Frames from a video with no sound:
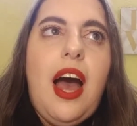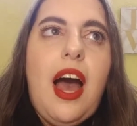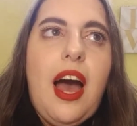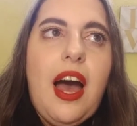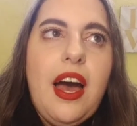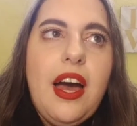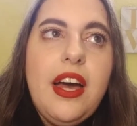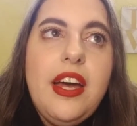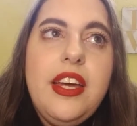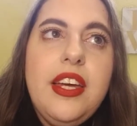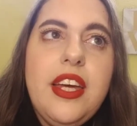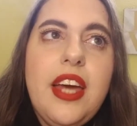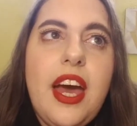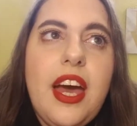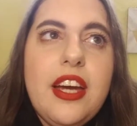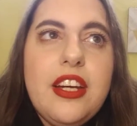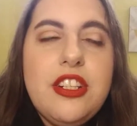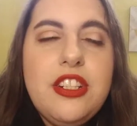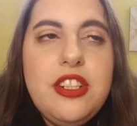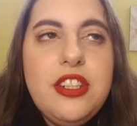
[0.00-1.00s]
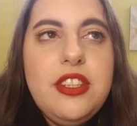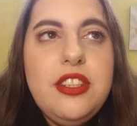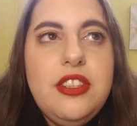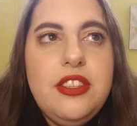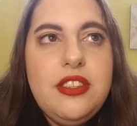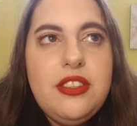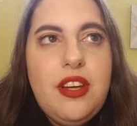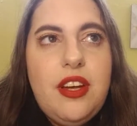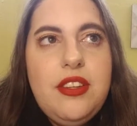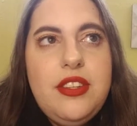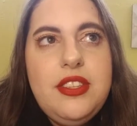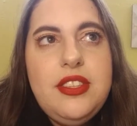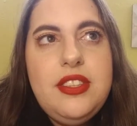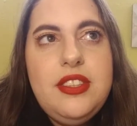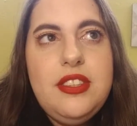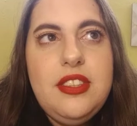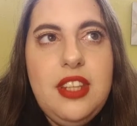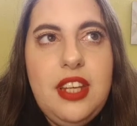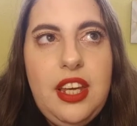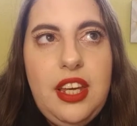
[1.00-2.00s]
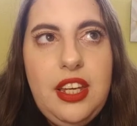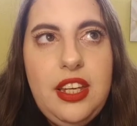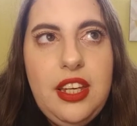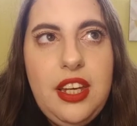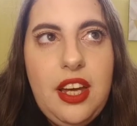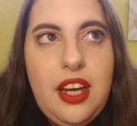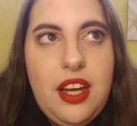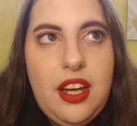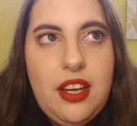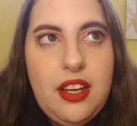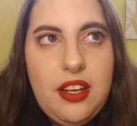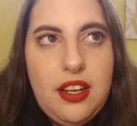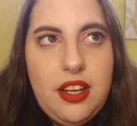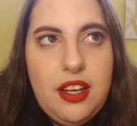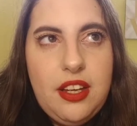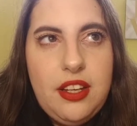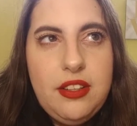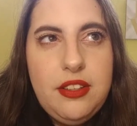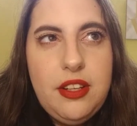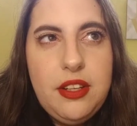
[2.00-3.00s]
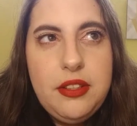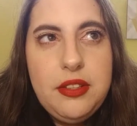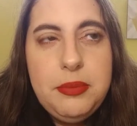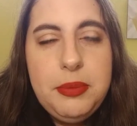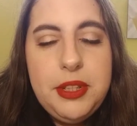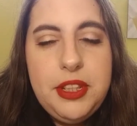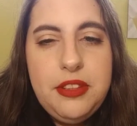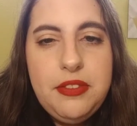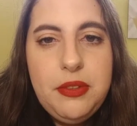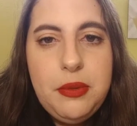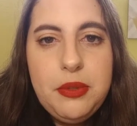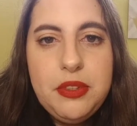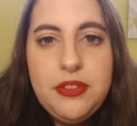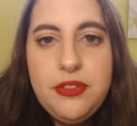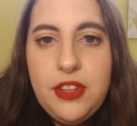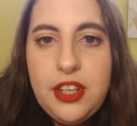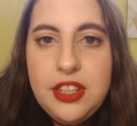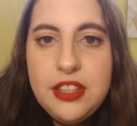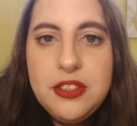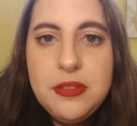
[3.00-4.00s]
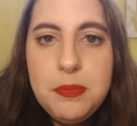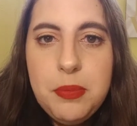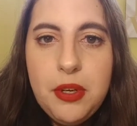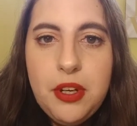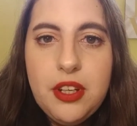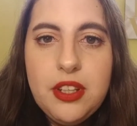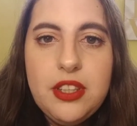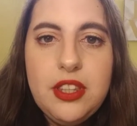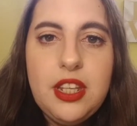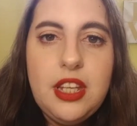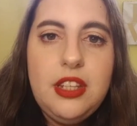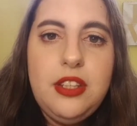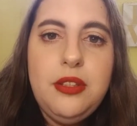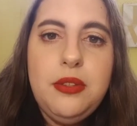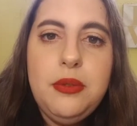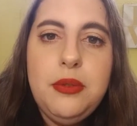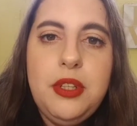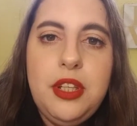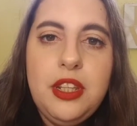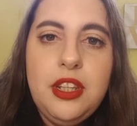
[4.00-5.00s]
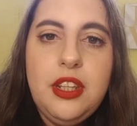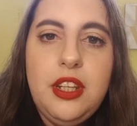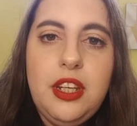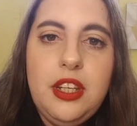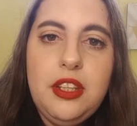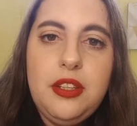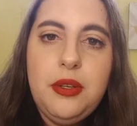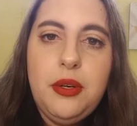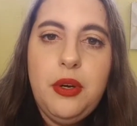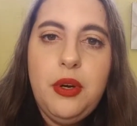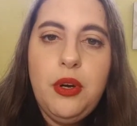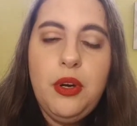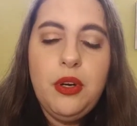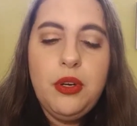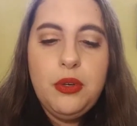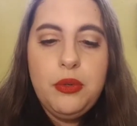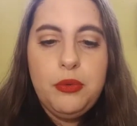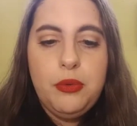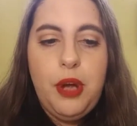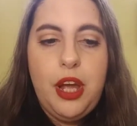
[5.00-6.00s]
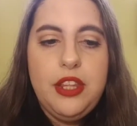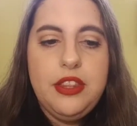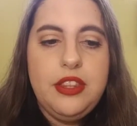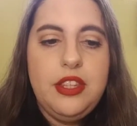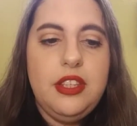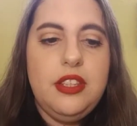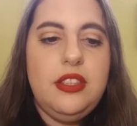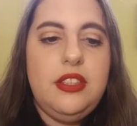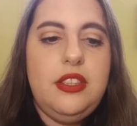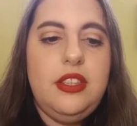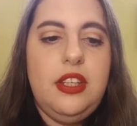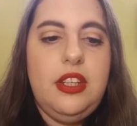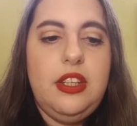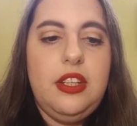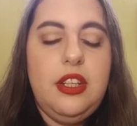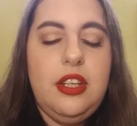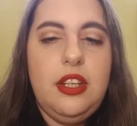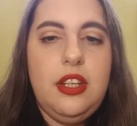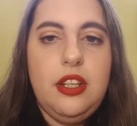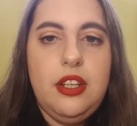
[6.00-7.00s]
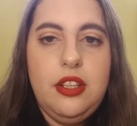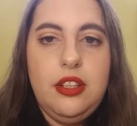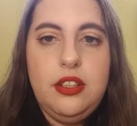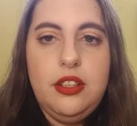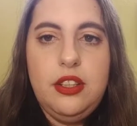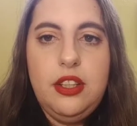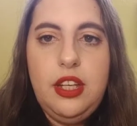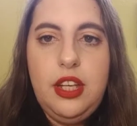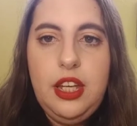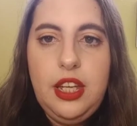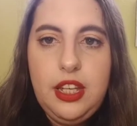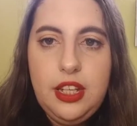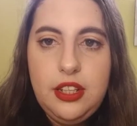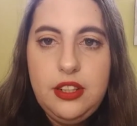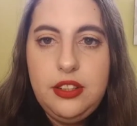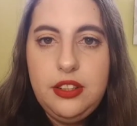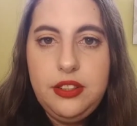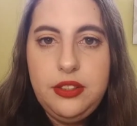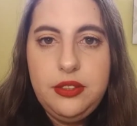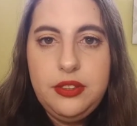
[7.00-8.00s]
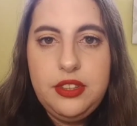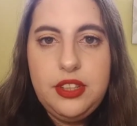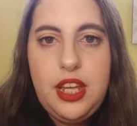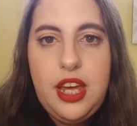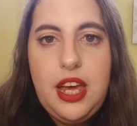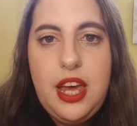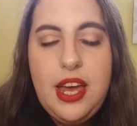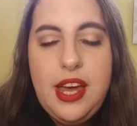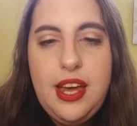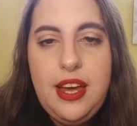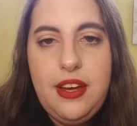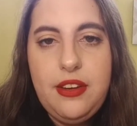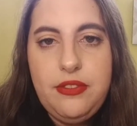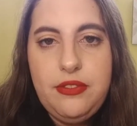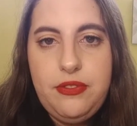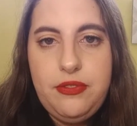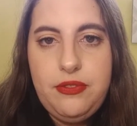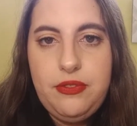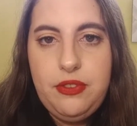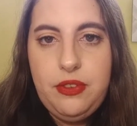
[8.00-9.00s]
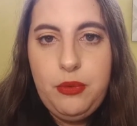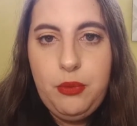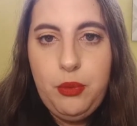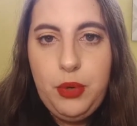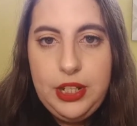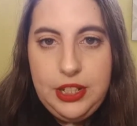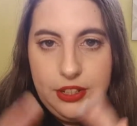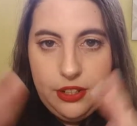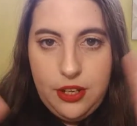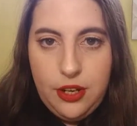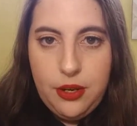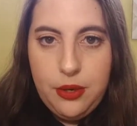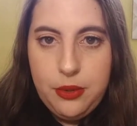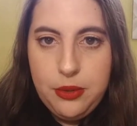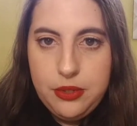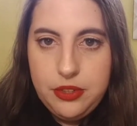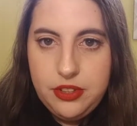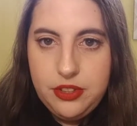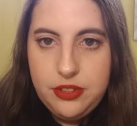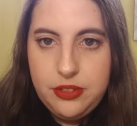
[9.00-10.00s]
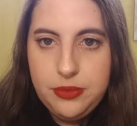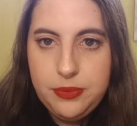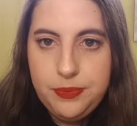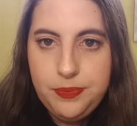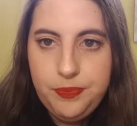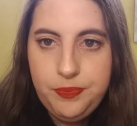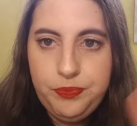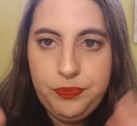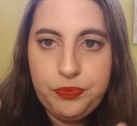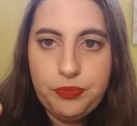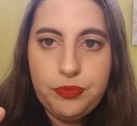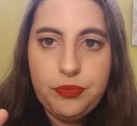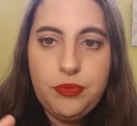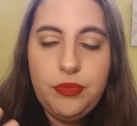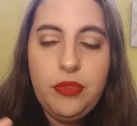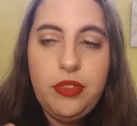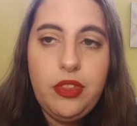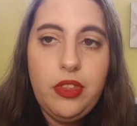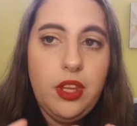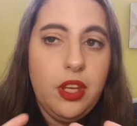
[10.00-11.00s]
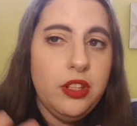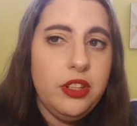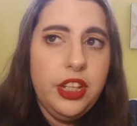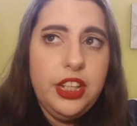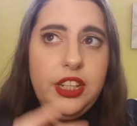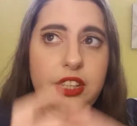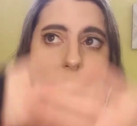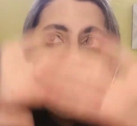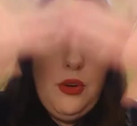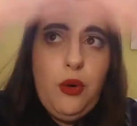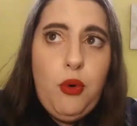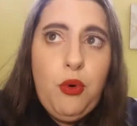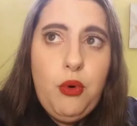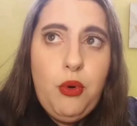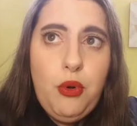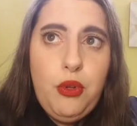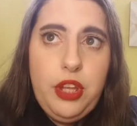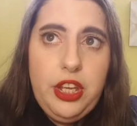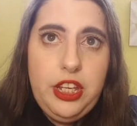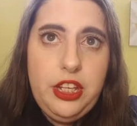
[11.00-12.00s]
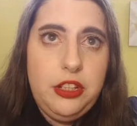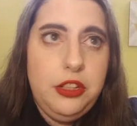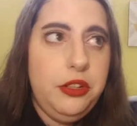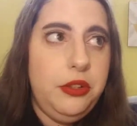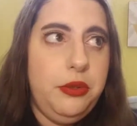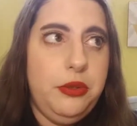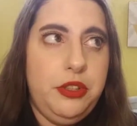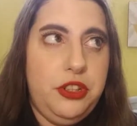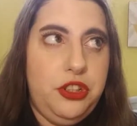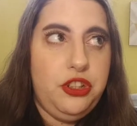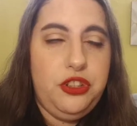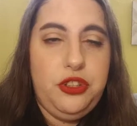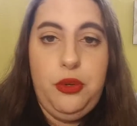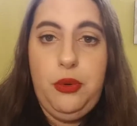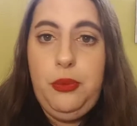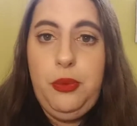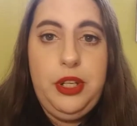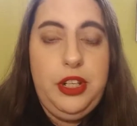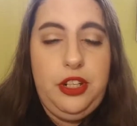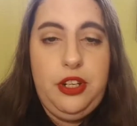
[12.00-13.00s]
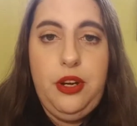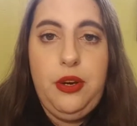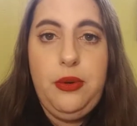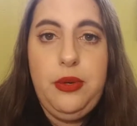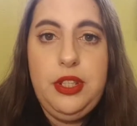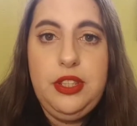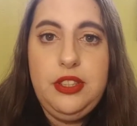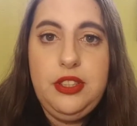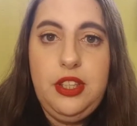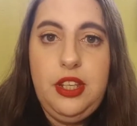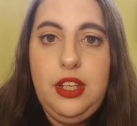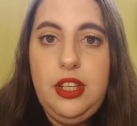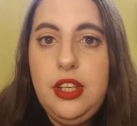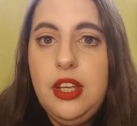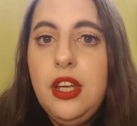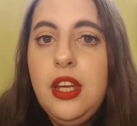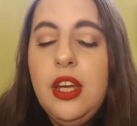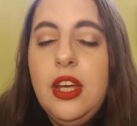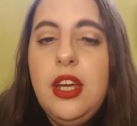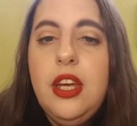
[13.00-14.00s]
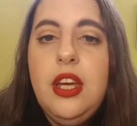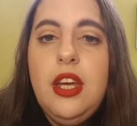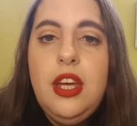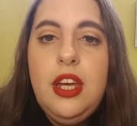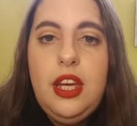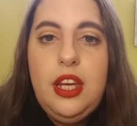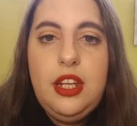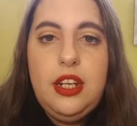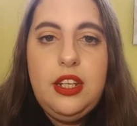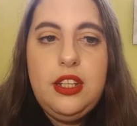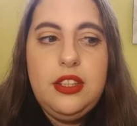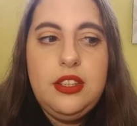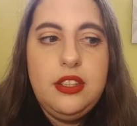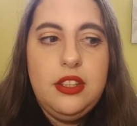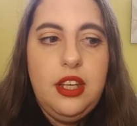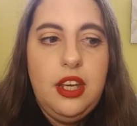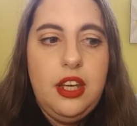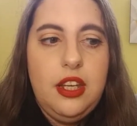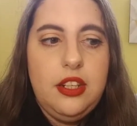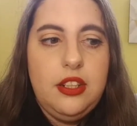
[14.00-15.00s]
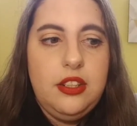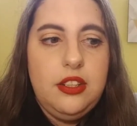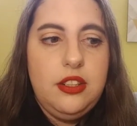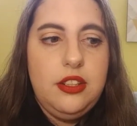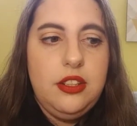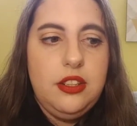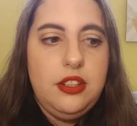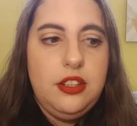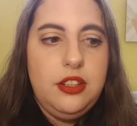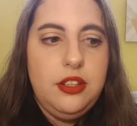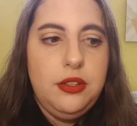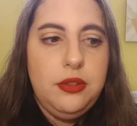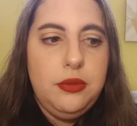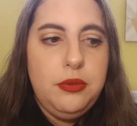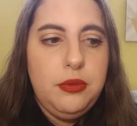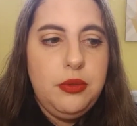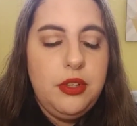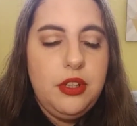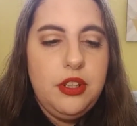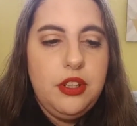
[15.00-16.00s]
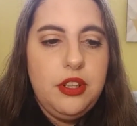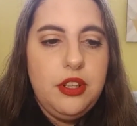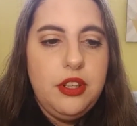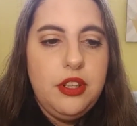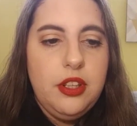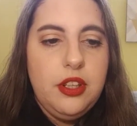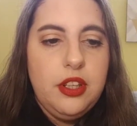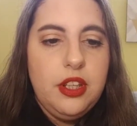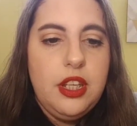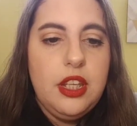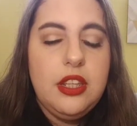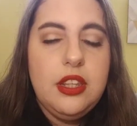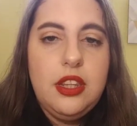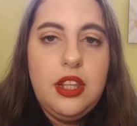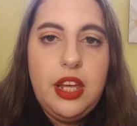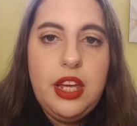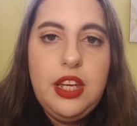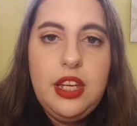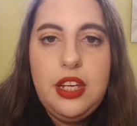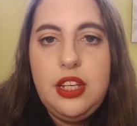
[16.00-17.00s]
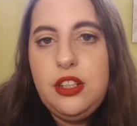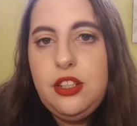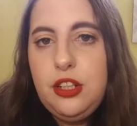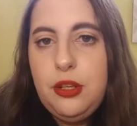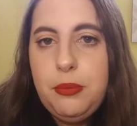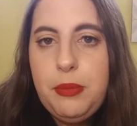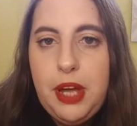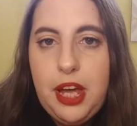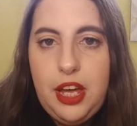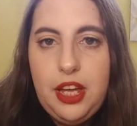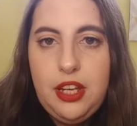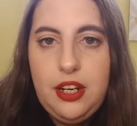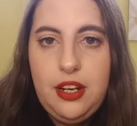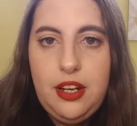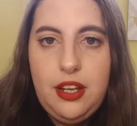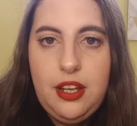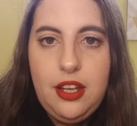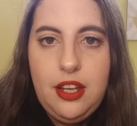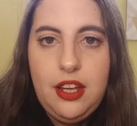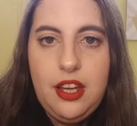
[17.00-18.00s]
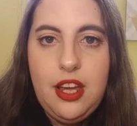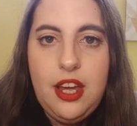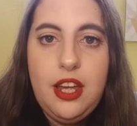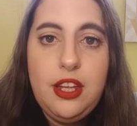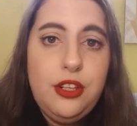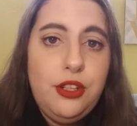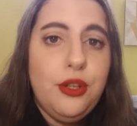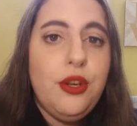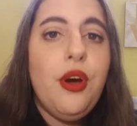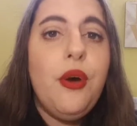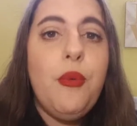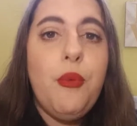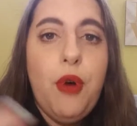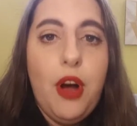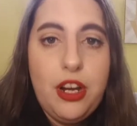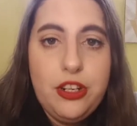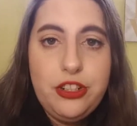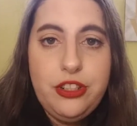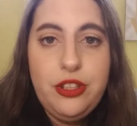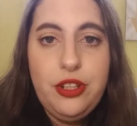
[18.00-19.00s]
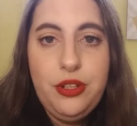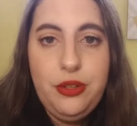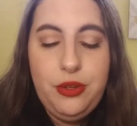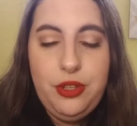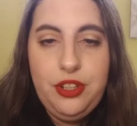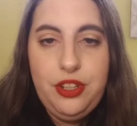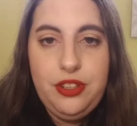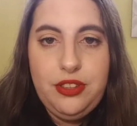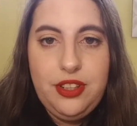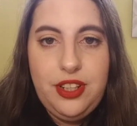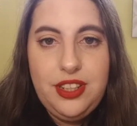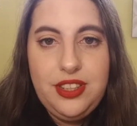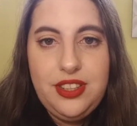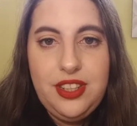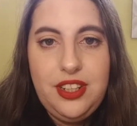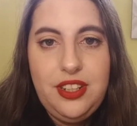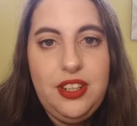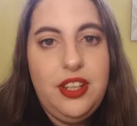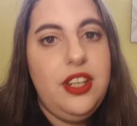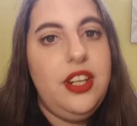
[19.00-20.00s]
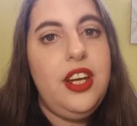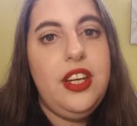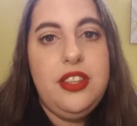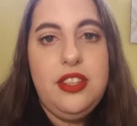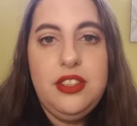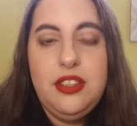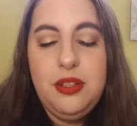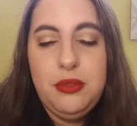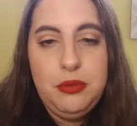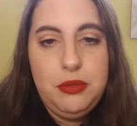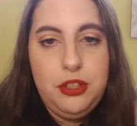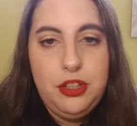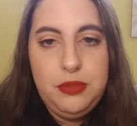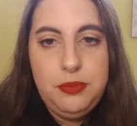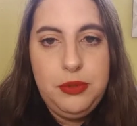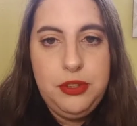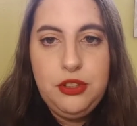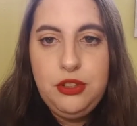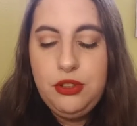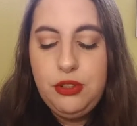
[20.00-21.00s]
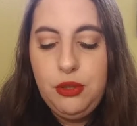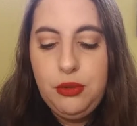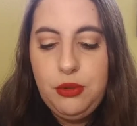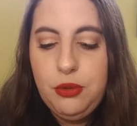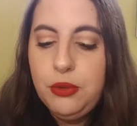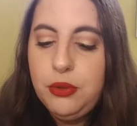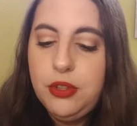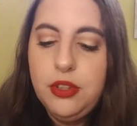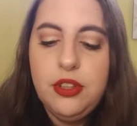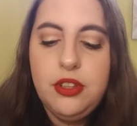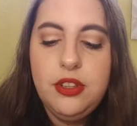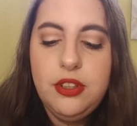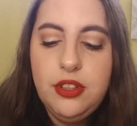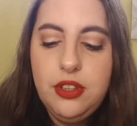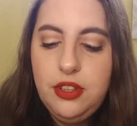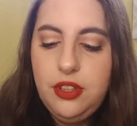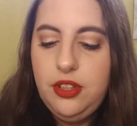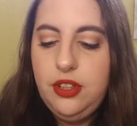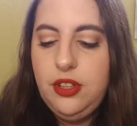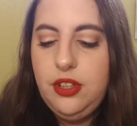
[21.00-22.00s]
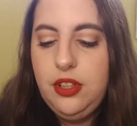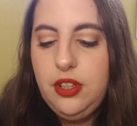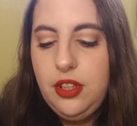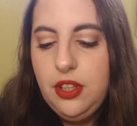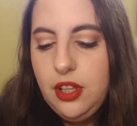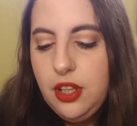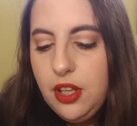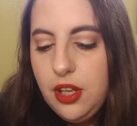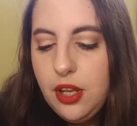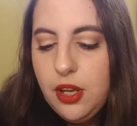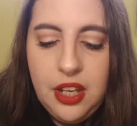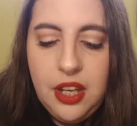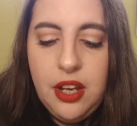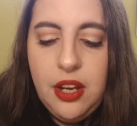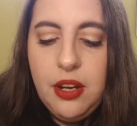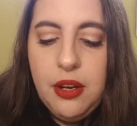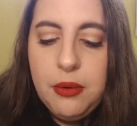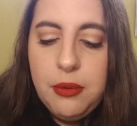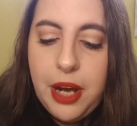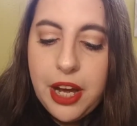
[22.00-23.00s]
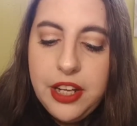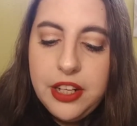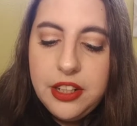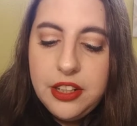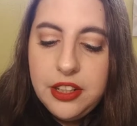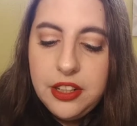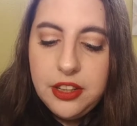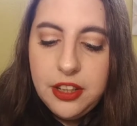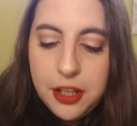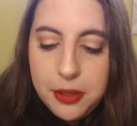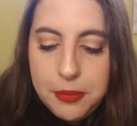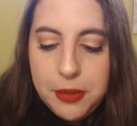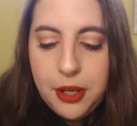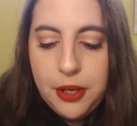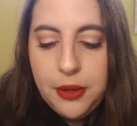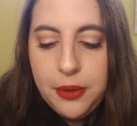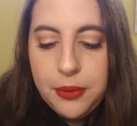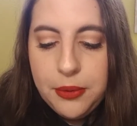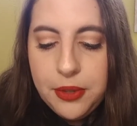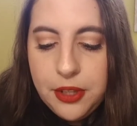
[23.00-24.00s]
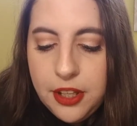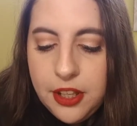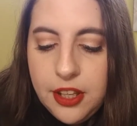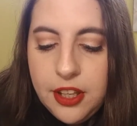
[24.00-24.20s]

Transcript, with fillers: I actually saw this thing on I believe it was Facebook that you can like rent these like igloos that have windows. Like the whole igloo just a window. It's like and it and you can lay in your bed and you can watch the northern lights at night. I think that would just be so cool. Ride in a limo.